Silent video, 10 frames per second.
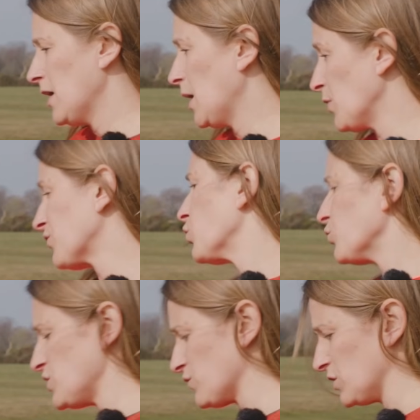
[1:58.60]
Of
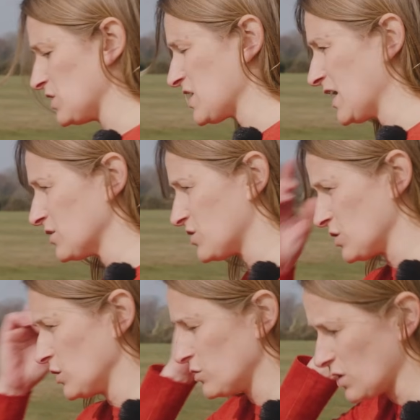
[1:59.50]
course you've got your standard
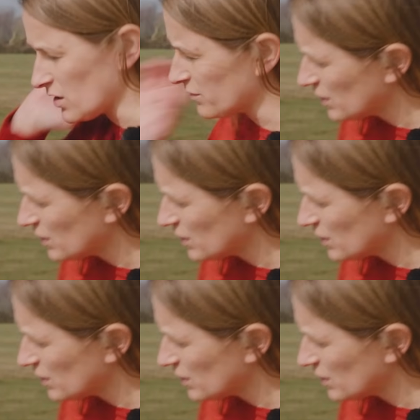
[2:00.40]
saloon kind of